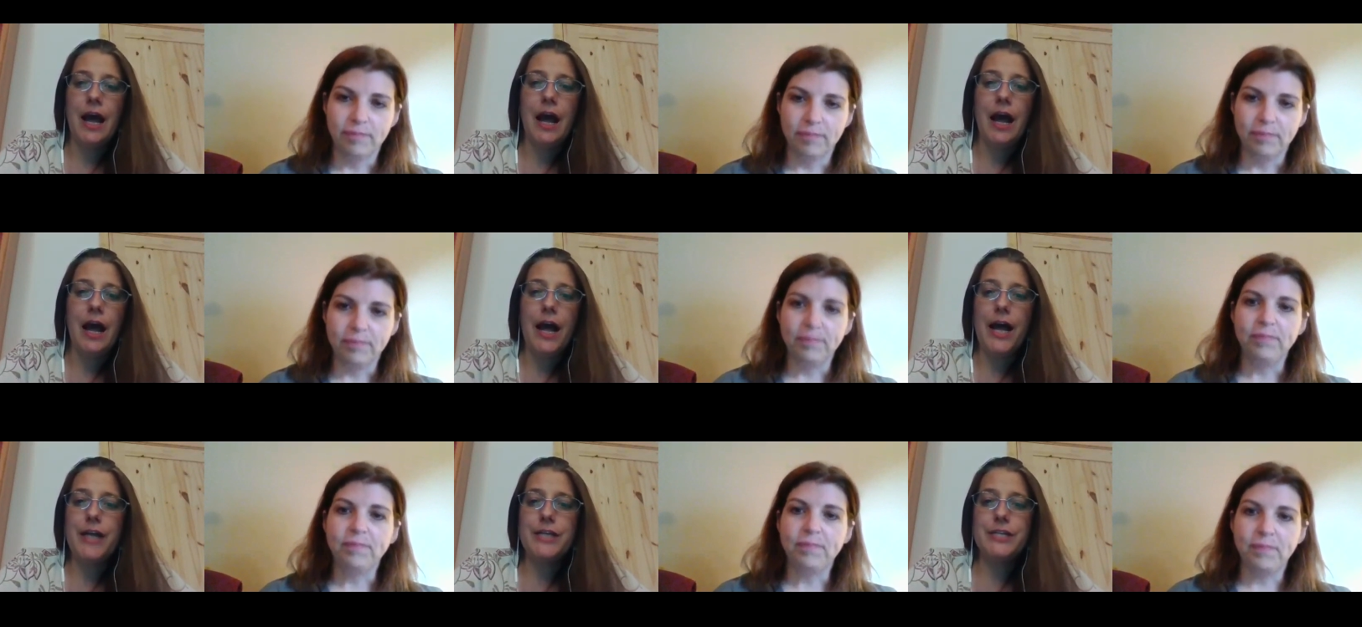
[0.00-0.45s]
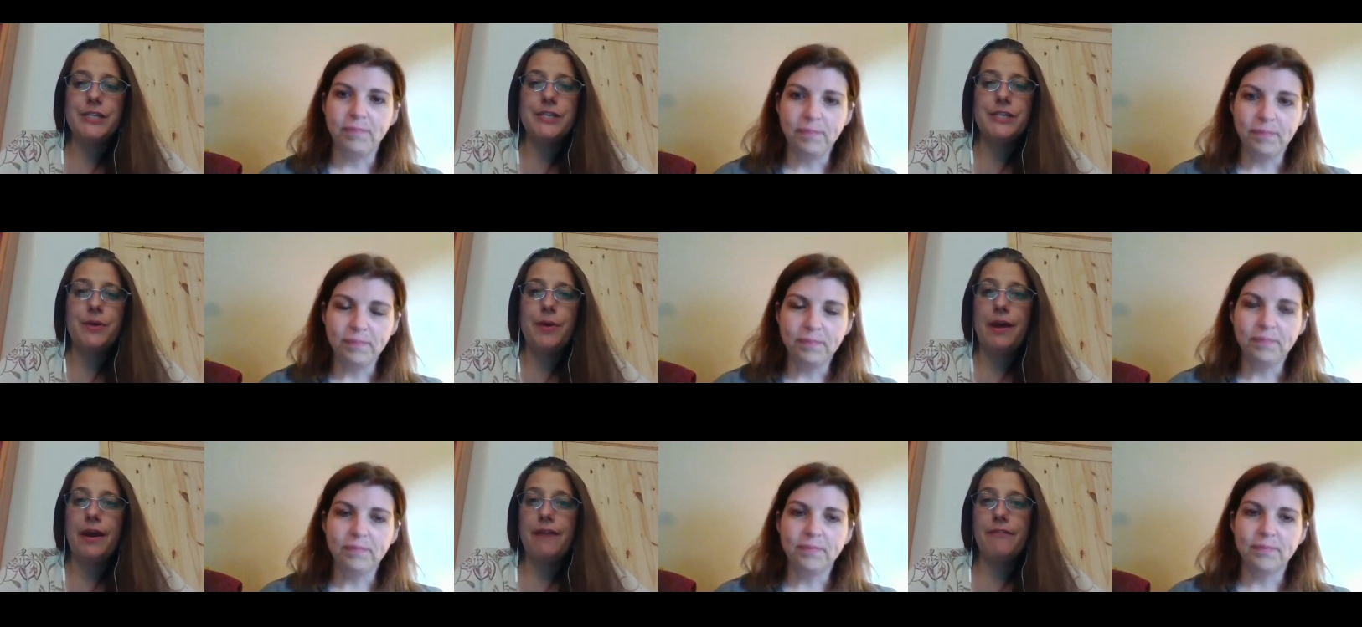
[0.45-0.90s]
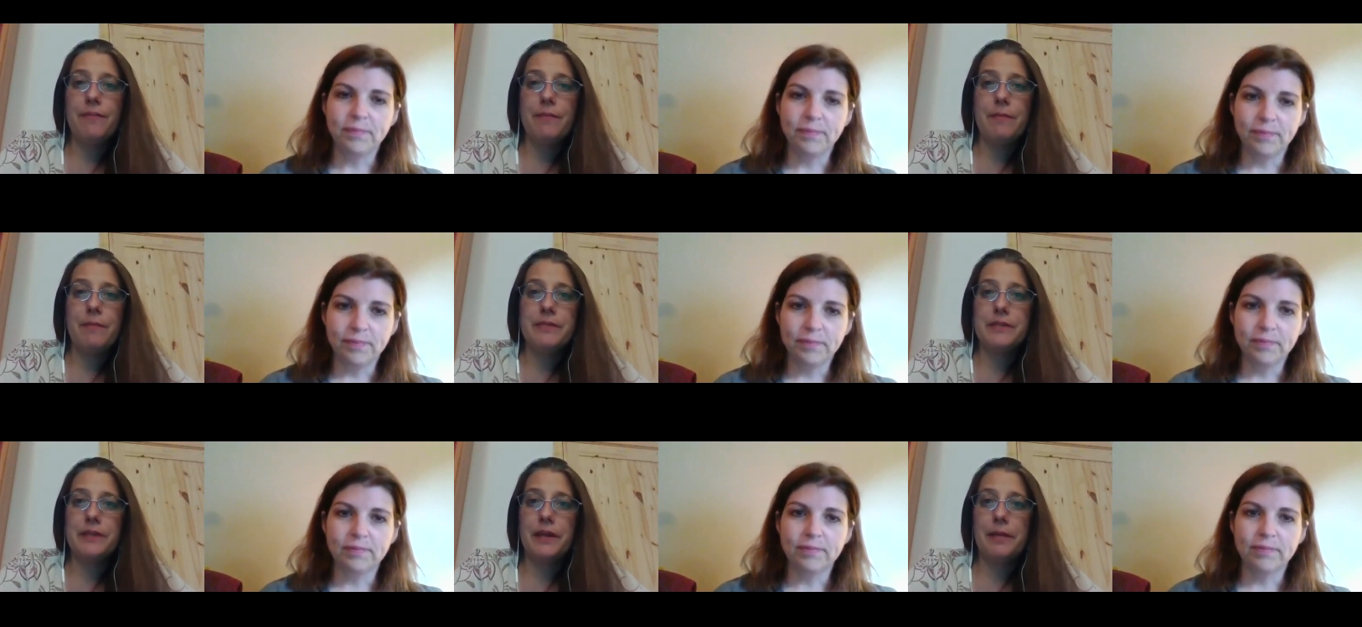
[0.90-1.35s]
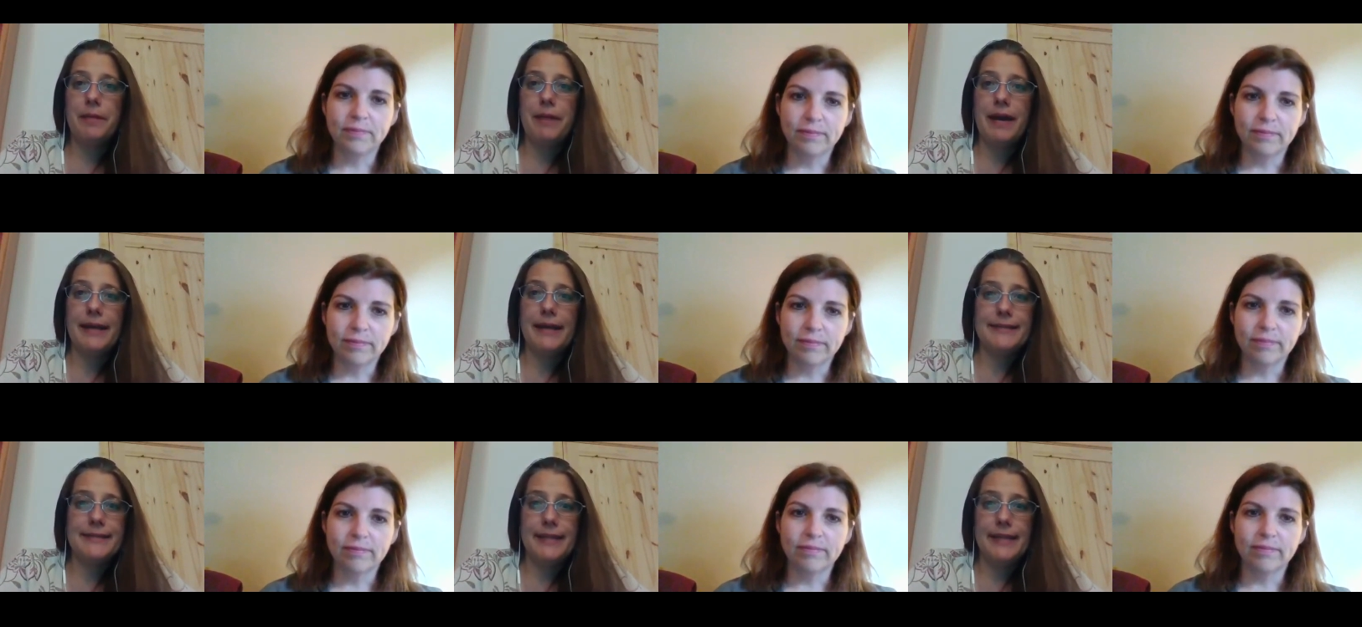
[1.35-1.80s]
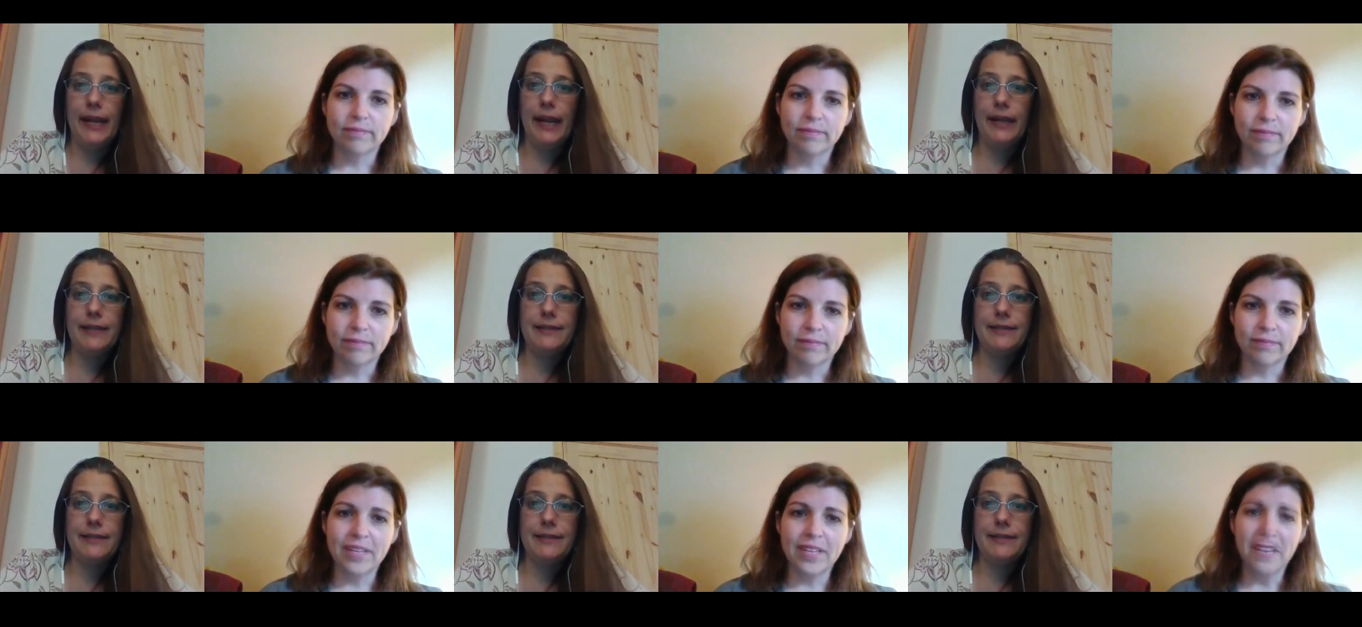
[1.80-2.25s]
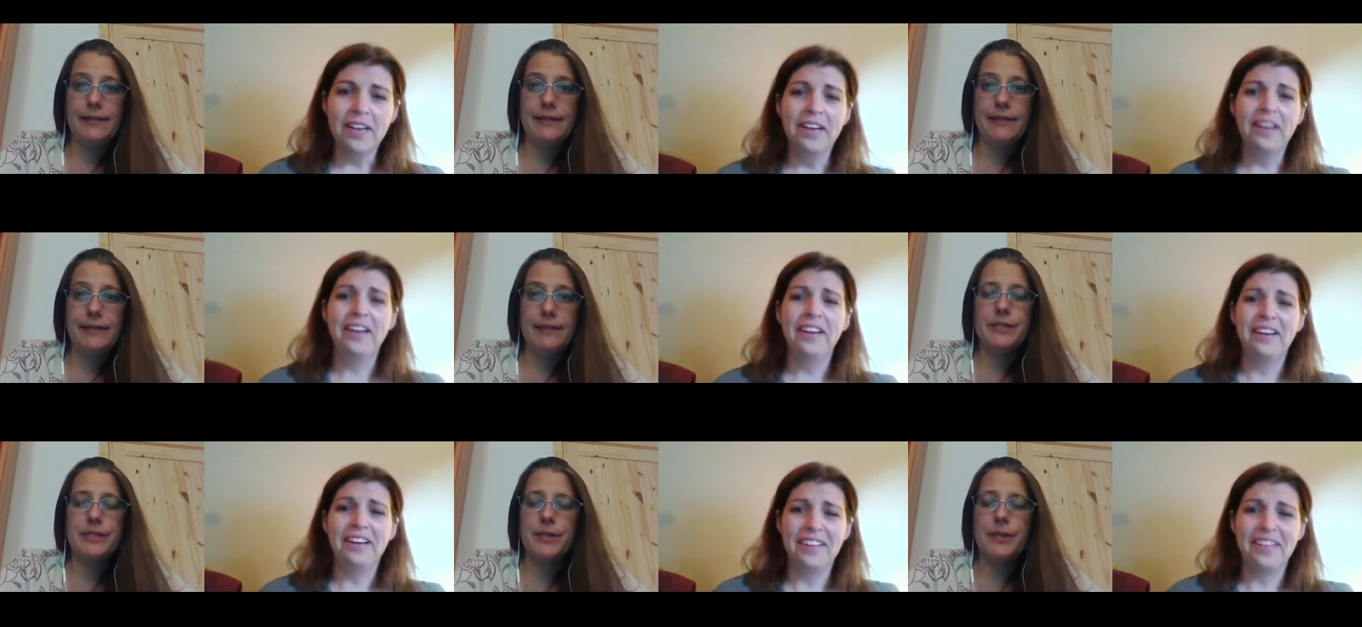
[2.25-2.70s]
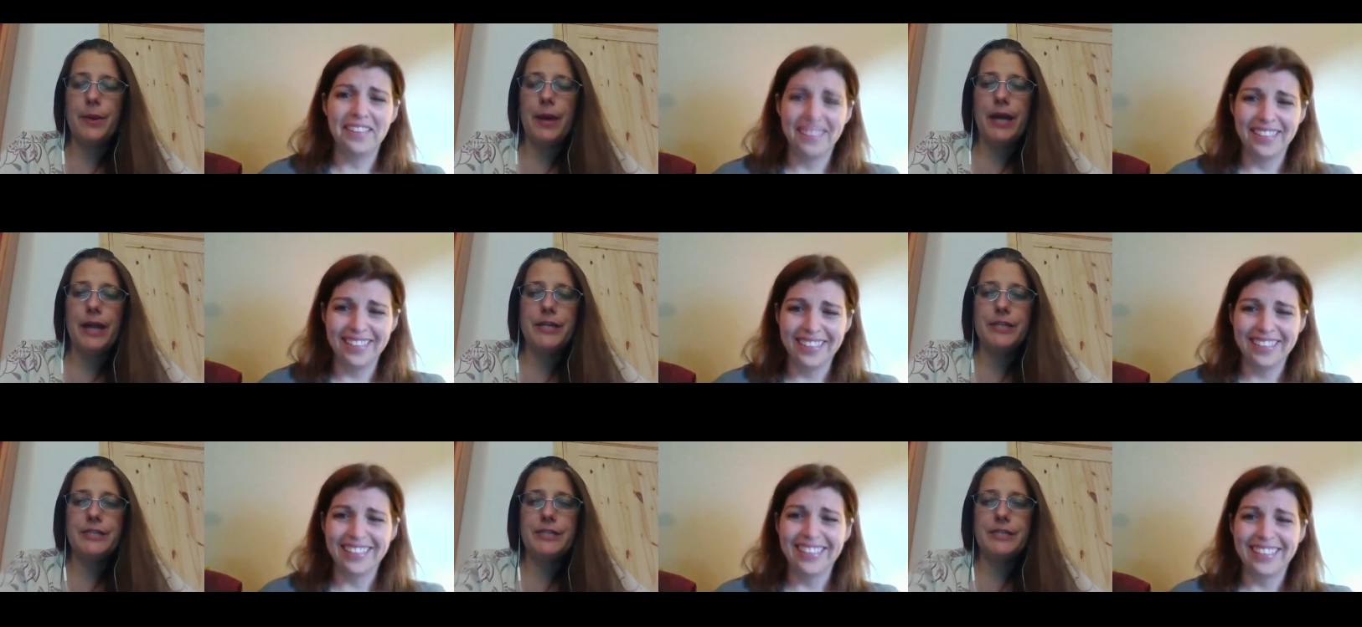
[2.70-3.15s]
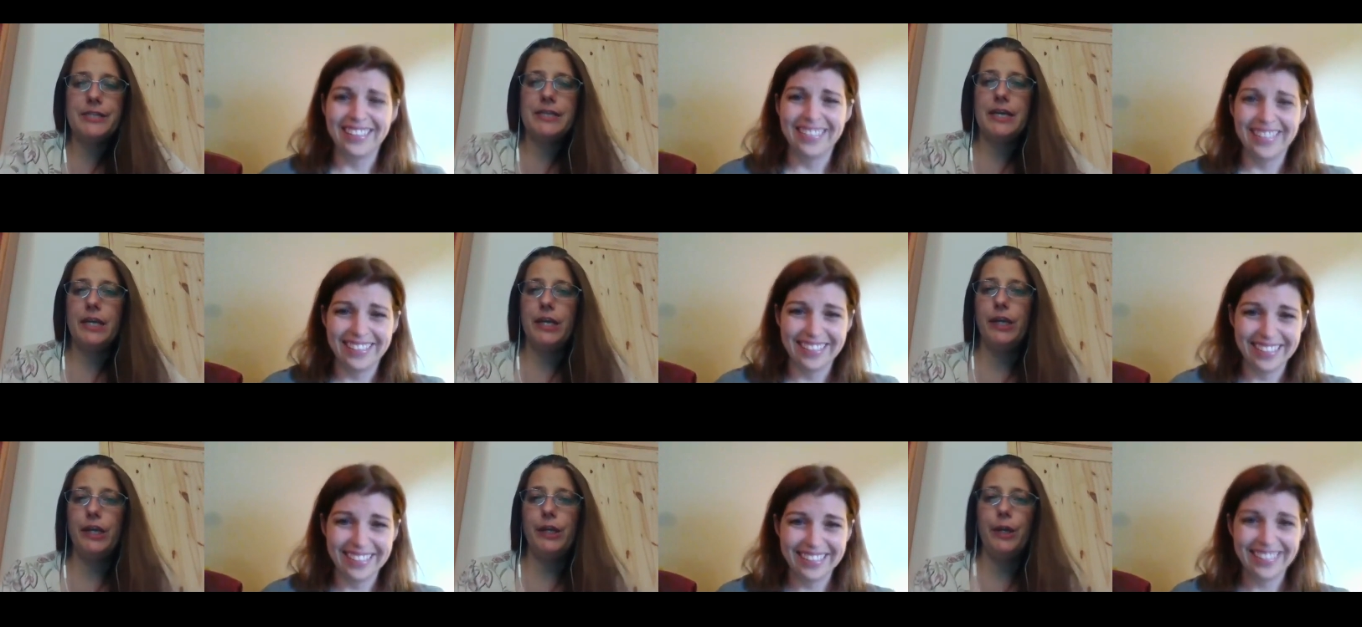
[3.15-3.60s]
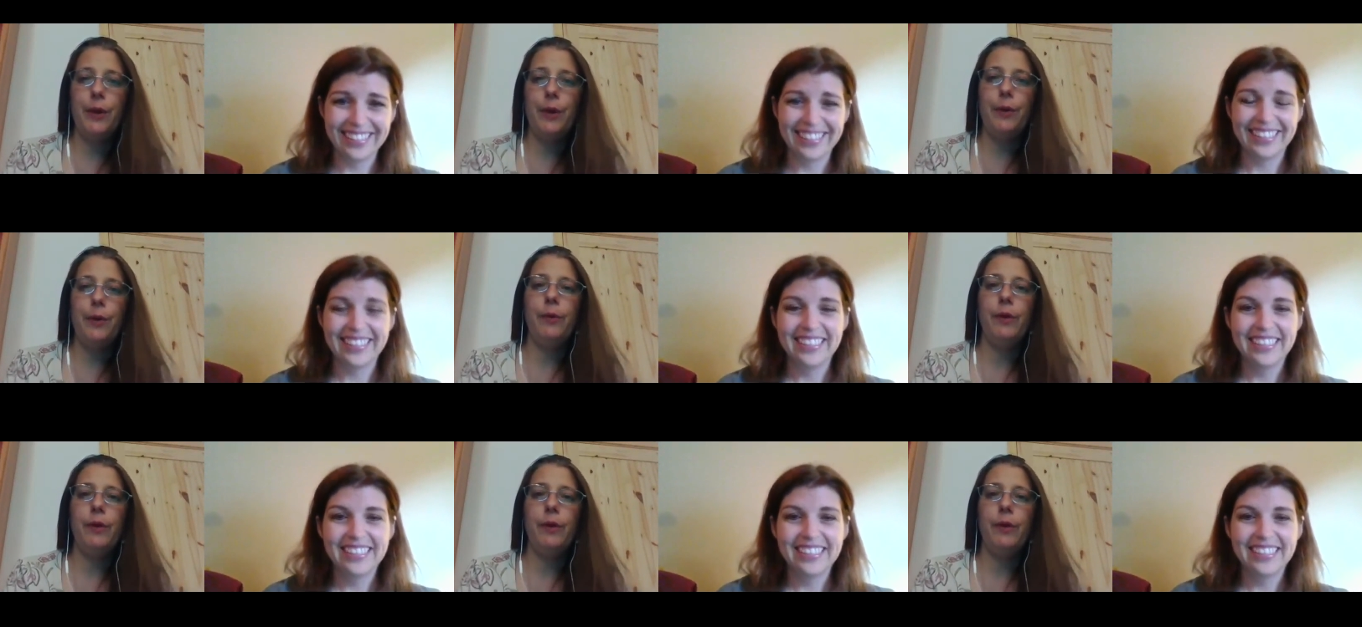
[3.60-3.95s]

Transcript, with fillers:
Speaker 1: I just don't have the mental capacity to handle it. So I just said, you know,